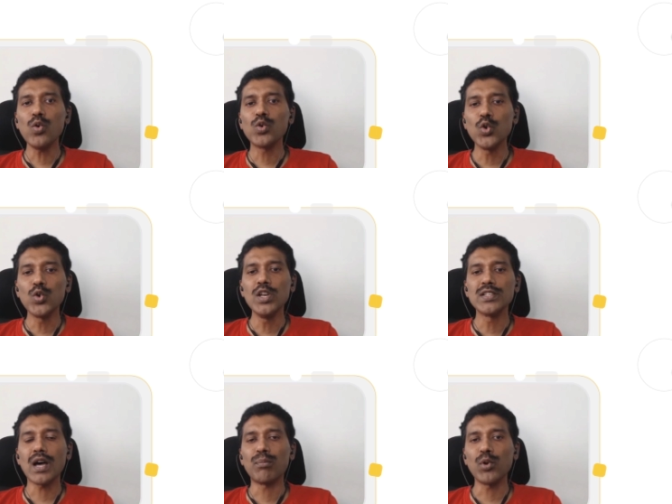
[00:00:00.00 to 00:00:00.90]
how Google
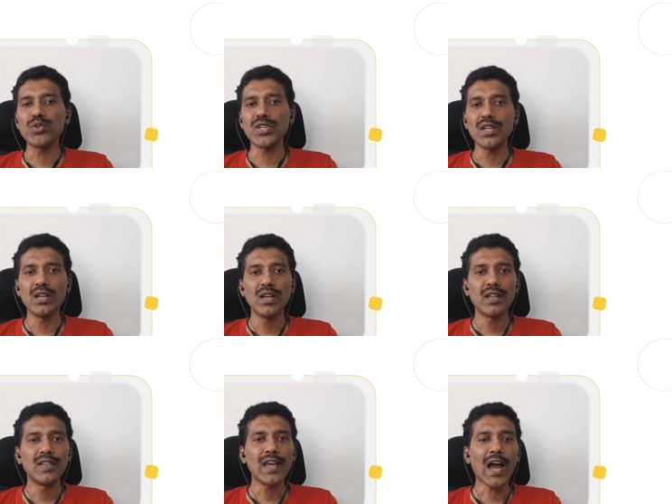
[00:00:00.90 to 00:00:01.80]
is approaching
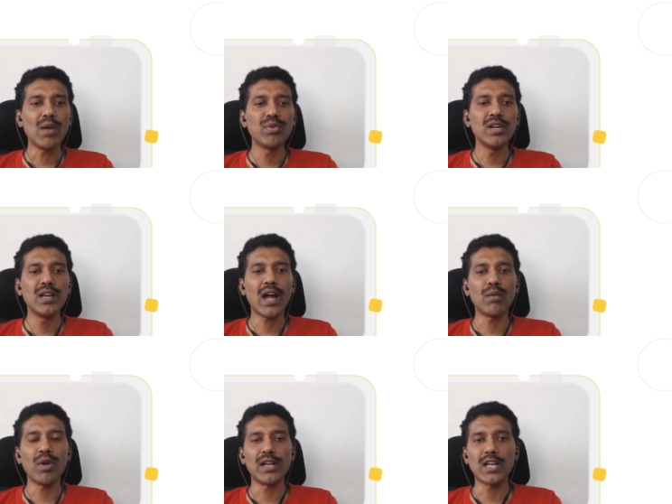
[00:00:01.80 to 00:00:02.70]
the hybrid
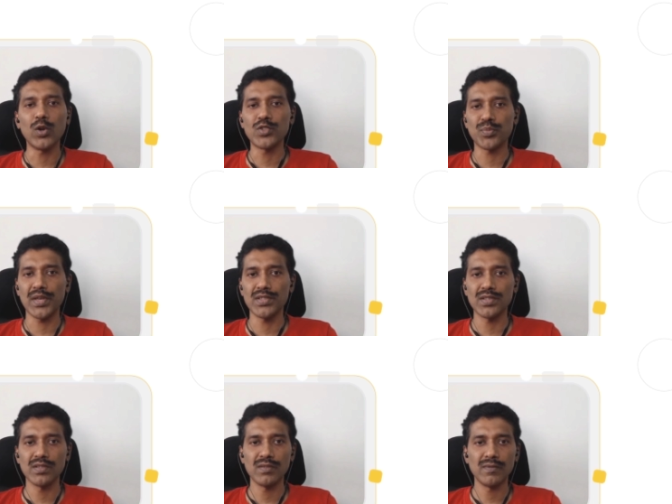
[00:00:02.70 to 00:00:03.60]
and multi-cloud
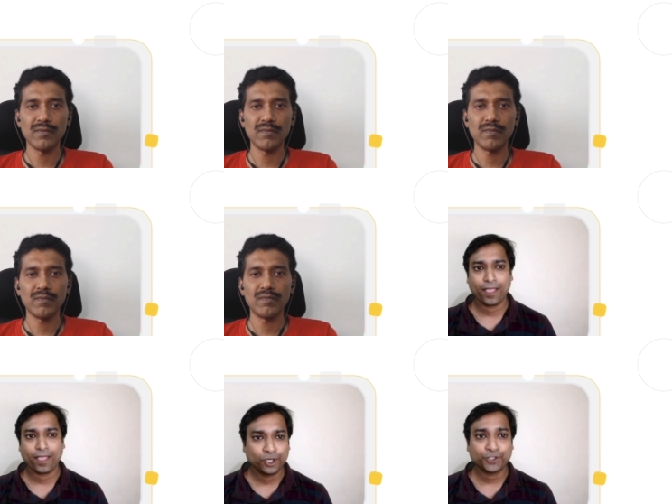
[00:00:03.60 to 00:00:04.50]
space.
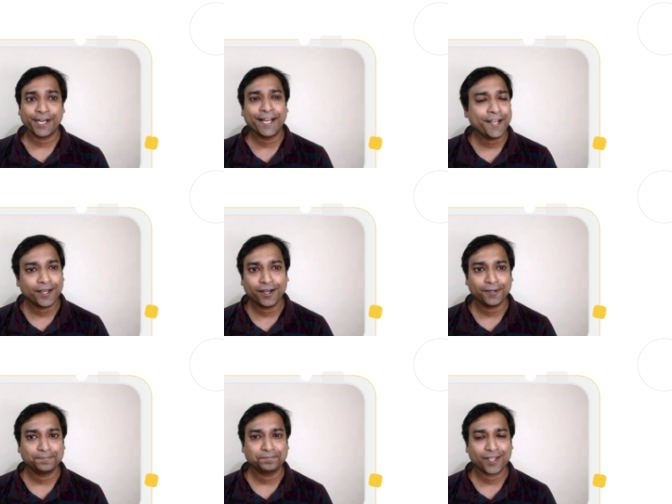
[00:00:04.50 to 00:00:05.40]
Sure, Srini.
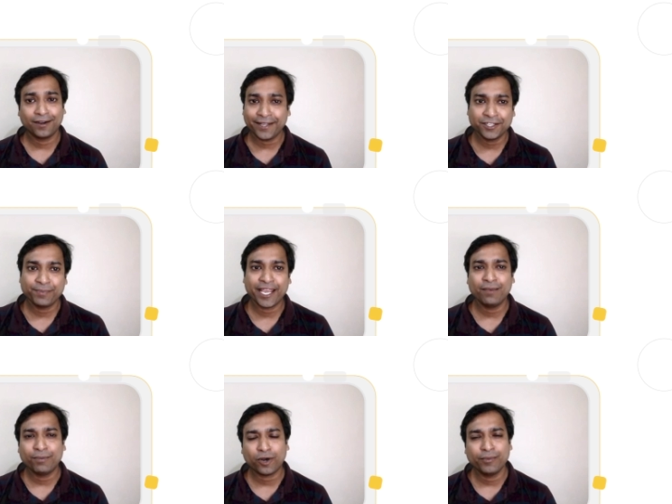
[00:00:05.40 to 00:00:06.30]
Um, containers became
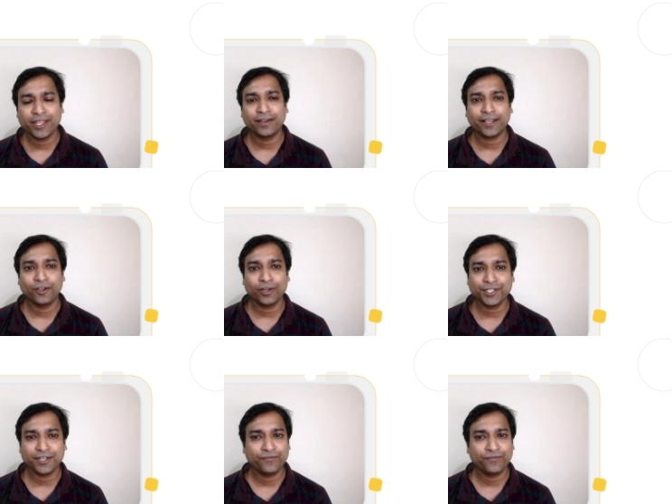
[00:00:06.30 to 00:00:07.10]
a promising technology